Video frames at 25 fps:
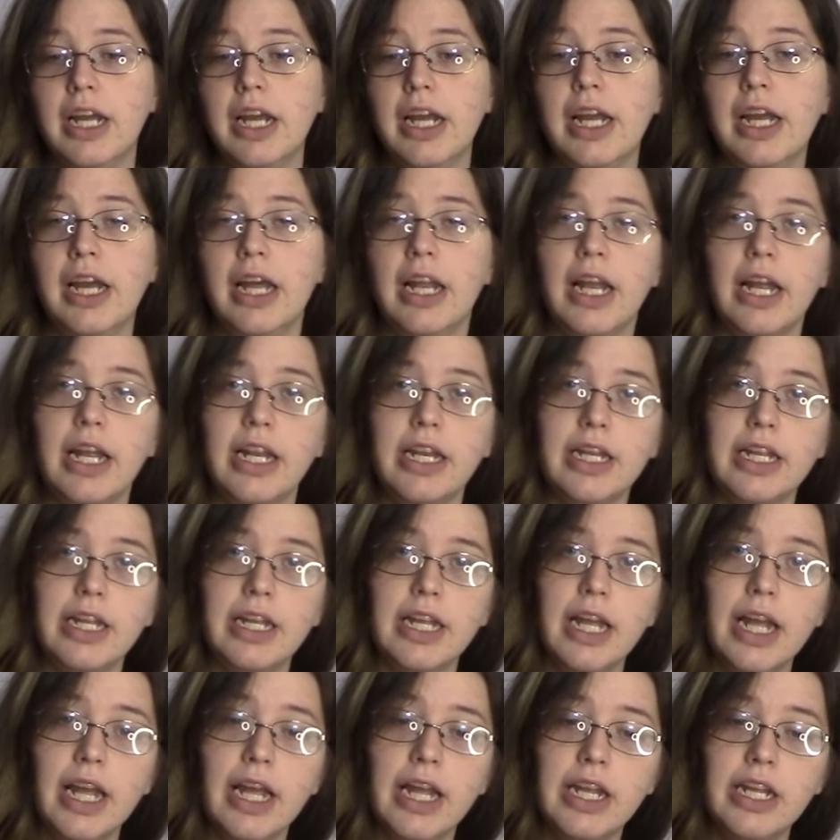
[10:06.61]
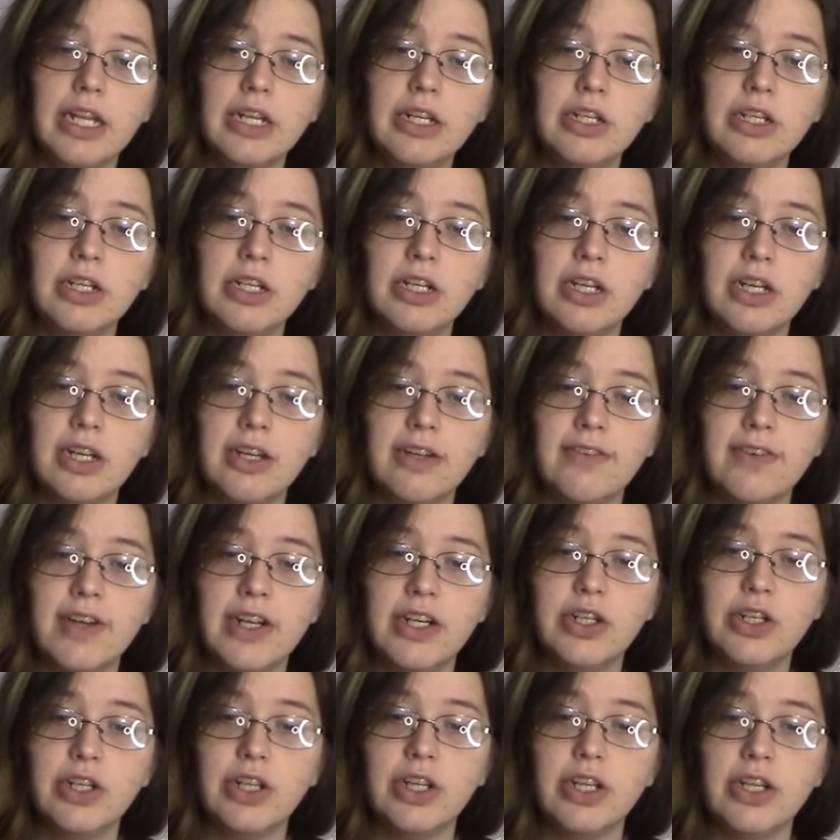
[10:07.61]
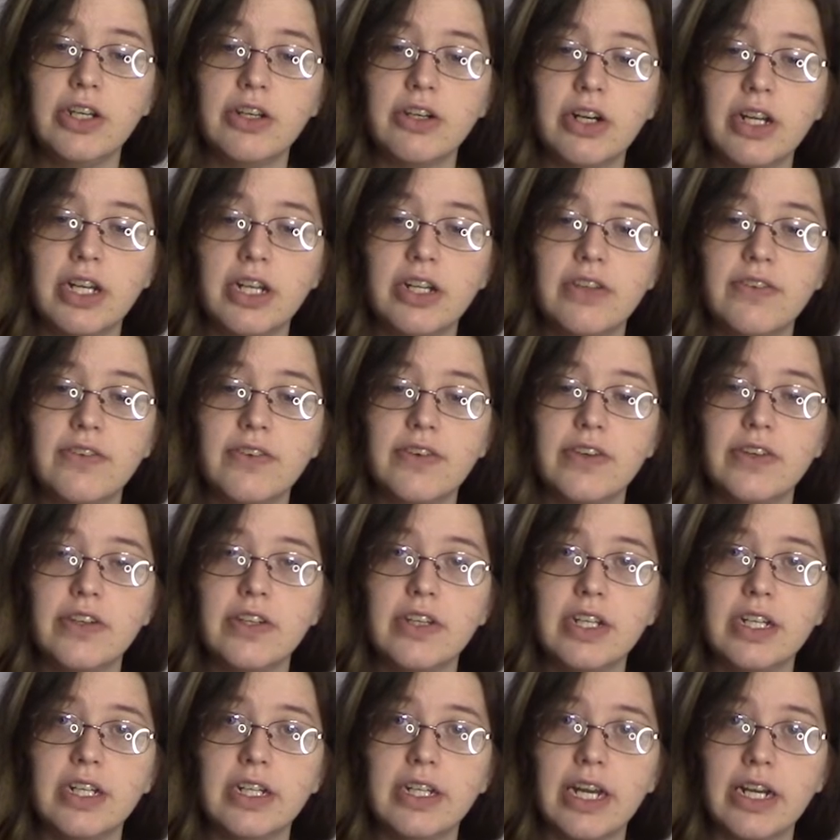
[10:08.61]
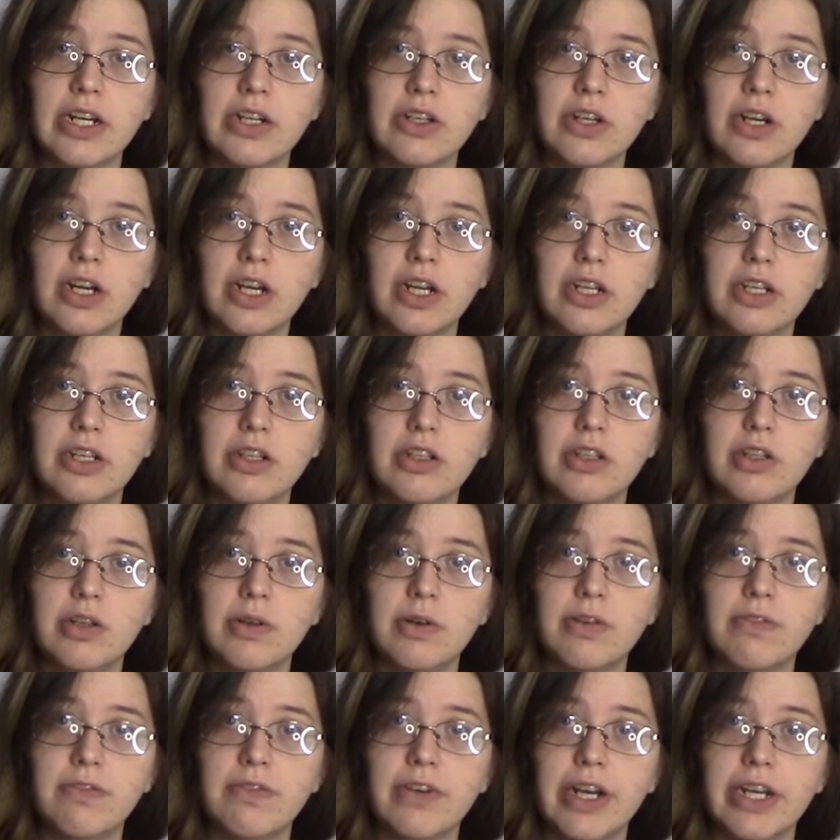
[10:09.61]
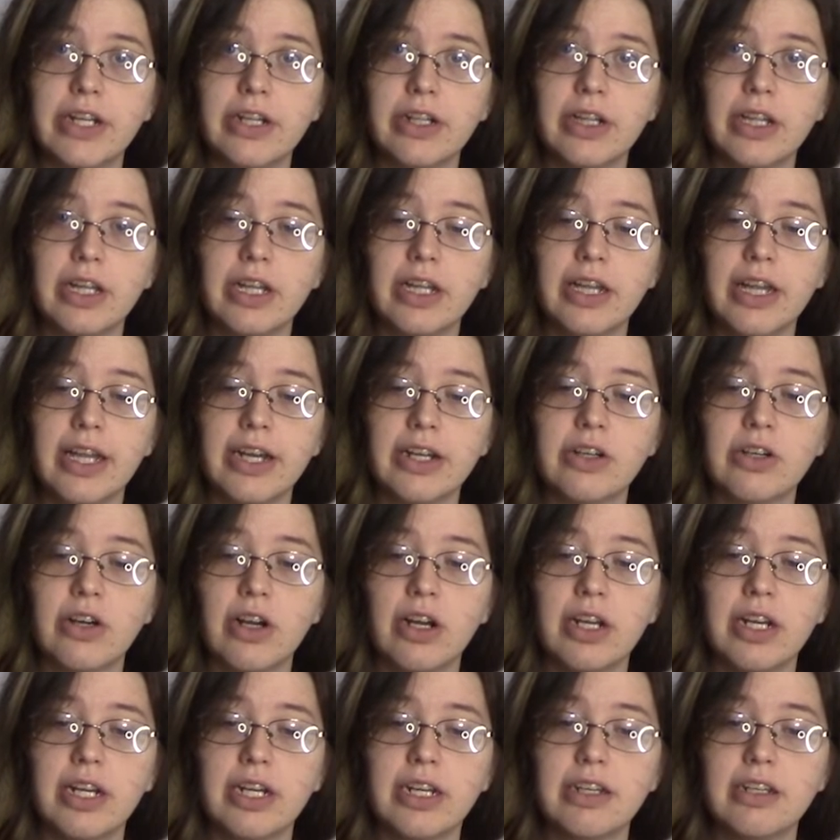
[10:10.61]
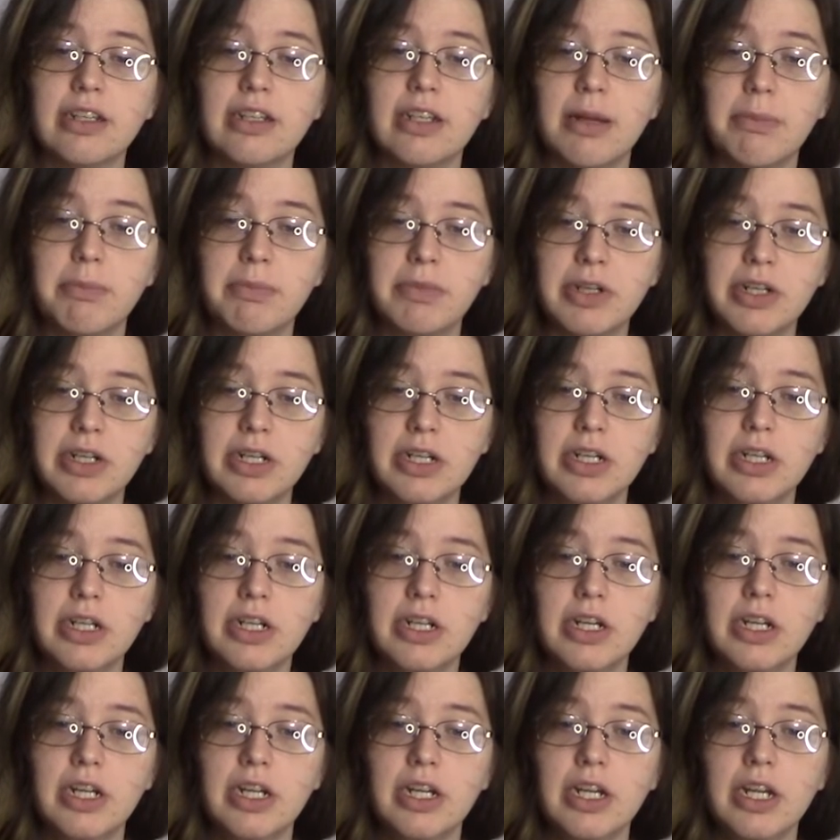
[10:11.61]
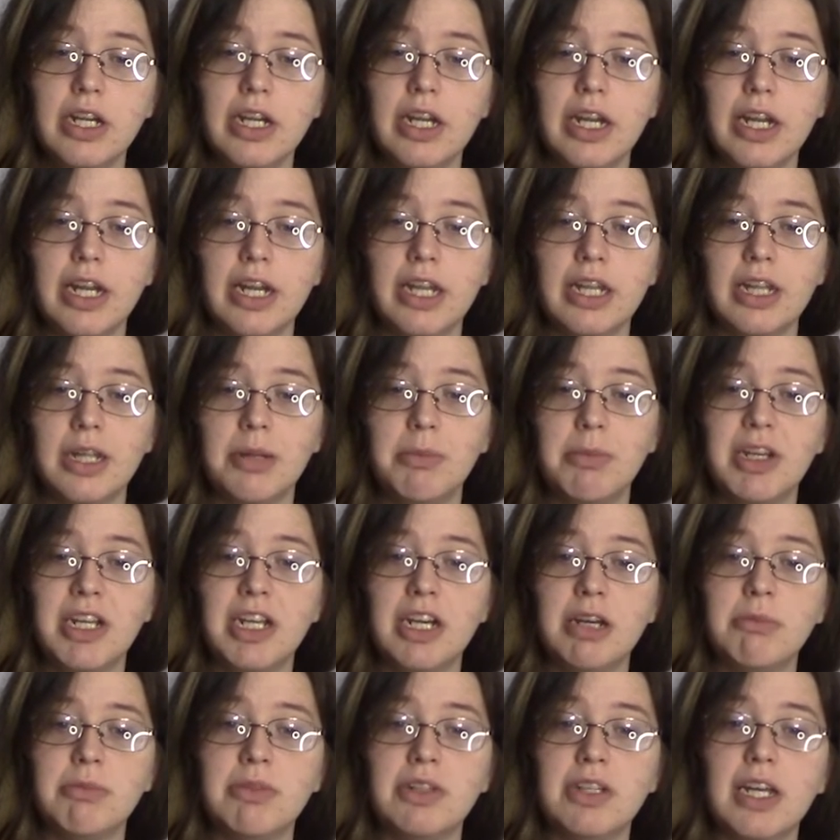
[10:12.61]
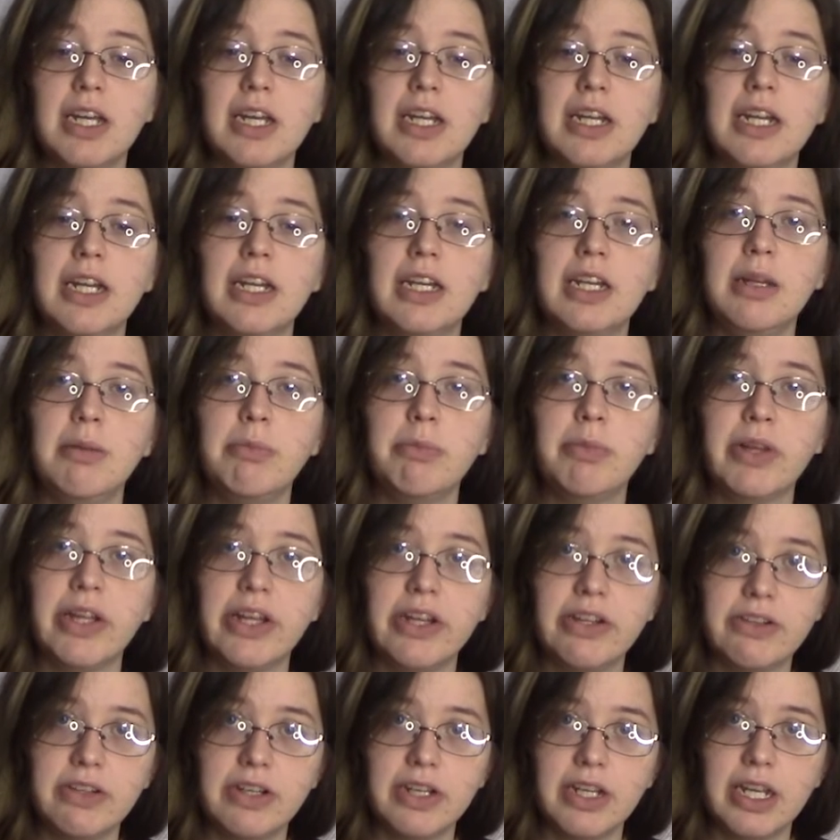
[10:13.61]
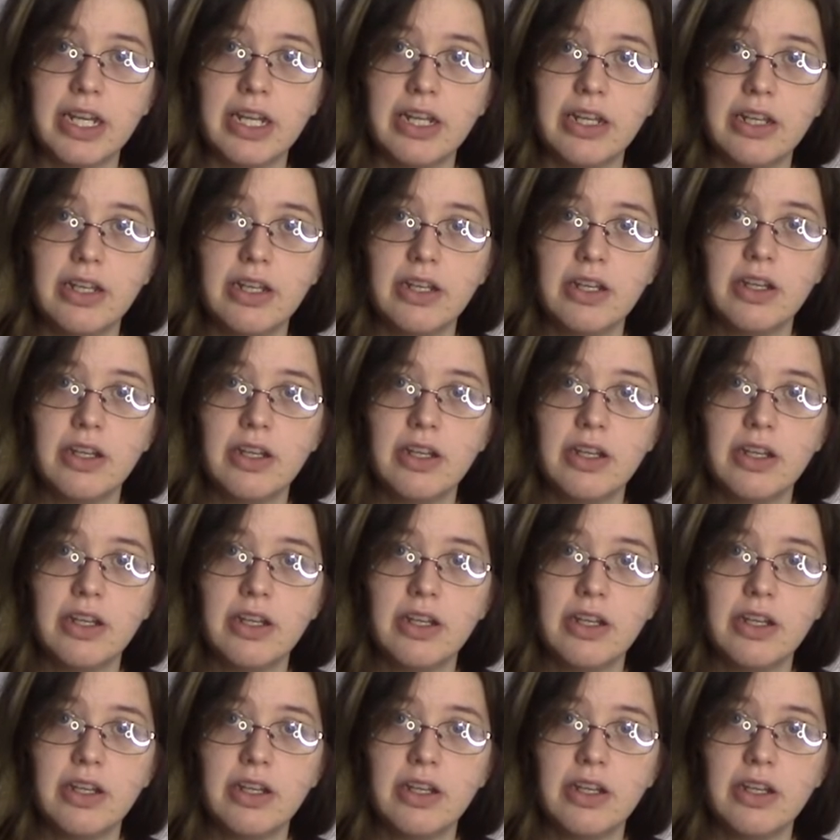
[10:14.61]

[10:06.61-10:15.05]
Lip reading: NADH eventually transfers the electron to a final electron acceptor and then becomes NAD plus again.